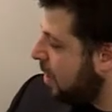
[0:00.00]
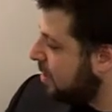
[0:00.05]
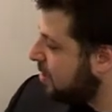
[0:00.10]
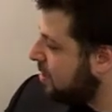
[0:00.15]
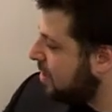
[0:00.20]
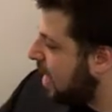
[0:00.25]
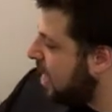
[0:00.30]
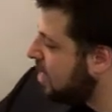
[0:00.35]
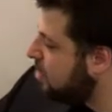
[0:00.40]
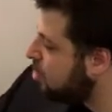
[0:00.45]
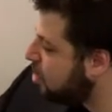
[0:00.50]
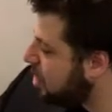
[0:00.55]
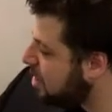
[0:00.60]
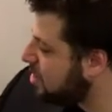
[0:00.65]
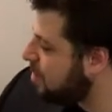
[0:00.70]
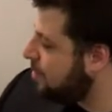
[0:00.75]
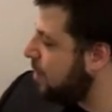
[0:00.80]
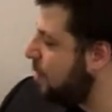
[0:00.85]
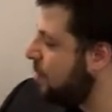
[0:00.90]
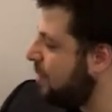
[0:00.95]
it's not
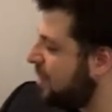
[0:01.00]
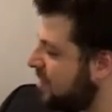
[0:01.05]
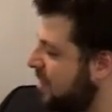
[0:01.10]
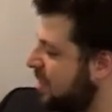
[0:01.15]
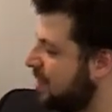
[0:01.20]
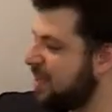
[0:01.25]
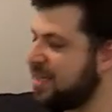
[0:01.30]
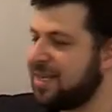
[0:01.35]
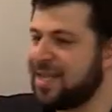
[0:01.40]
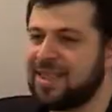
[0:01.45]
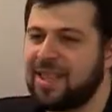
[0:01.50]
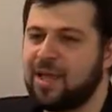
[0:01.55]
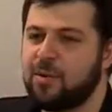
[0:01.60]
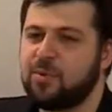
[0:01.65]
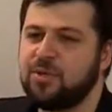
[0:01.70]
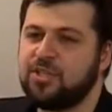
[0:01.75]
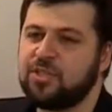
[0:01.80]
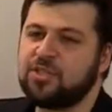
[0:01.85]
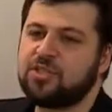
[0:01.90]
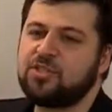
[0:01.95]
just about missing the deadline,
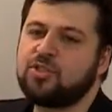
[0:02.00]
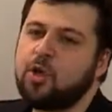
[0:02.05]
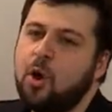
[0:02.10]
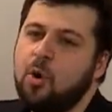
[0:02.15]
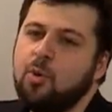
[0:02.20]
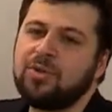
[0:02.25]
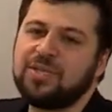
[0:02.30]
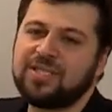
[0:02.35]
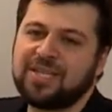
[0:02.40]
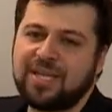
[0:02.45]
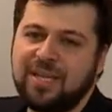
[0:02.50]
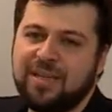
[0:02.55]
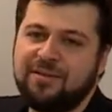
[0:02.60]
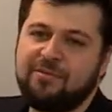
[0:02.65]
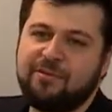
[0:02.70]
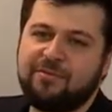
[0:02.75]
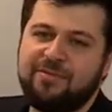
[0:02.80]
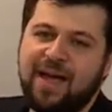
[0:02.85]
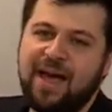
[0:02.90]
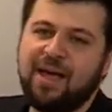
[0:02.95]
we just don't
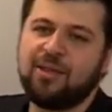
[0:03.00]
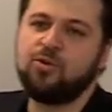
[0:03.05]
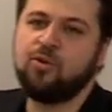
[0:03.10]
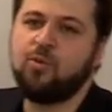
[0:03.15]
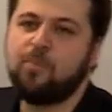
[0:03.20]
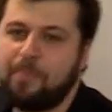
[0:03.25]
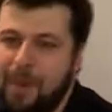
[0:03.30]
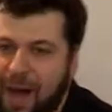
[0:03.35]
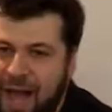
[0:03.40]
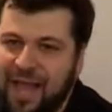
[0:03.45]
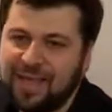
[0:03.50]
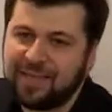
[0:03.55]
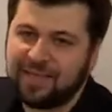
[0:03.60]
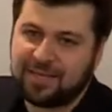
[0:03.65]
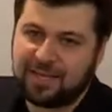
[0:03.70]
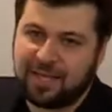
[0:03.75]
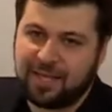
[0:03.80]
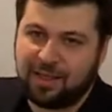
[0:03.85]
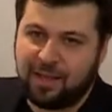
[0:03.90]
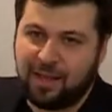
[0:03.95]
deliver value by the
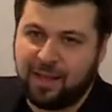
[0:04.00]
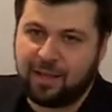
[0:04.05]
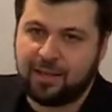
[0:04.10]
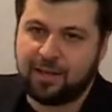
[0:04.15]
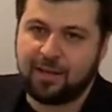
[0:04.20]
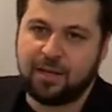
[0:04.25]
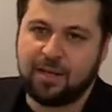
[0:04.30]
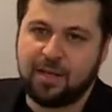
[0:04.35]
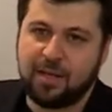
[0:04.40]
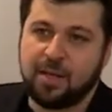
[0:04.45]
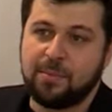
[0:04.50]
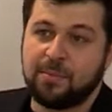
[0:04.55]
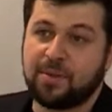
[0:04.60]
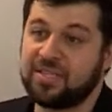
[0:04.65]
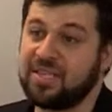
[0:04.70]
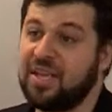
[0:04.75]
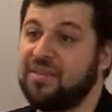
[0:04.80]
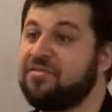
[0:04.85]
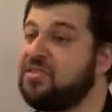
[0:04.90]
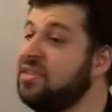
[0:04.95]
deadline.
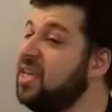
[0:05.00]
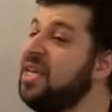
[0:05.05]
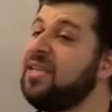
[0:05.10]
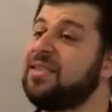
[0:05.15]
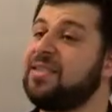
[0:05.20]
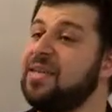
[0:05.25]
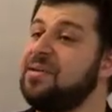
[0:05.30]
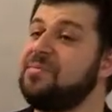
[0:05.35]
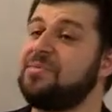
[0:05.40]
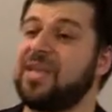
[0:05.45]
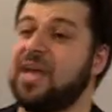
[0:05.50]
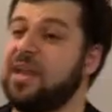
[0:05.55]
Because I've seen teams